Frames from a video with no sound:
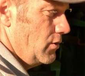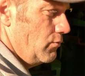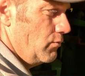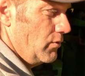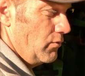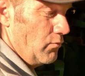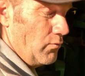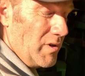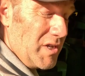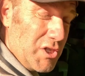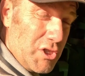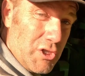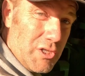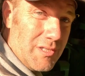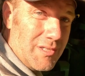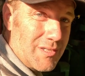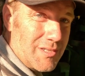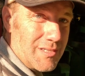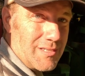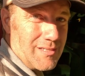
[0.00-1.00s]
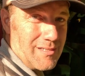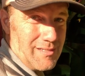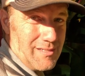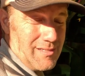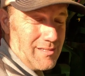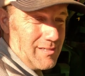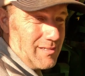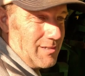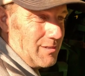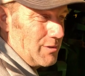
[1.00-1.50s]
with wrenches.
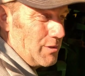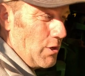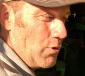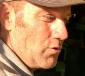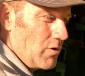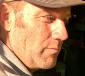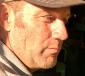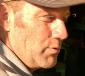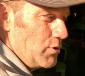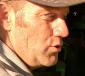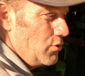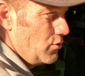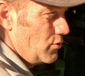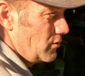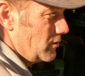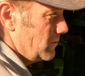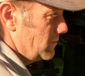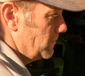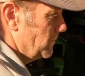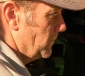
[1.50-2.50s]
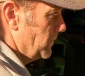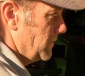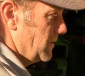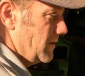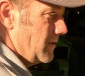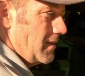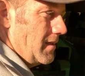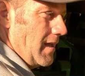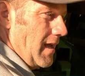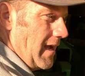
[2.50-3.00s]
No computer.
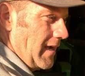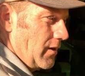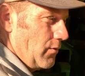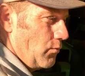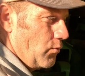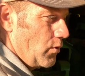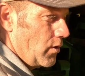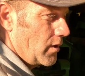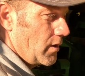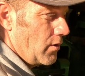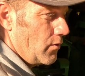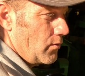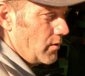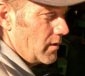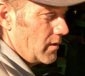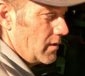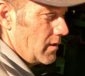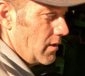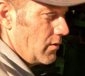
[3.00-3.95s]
I can work on it. You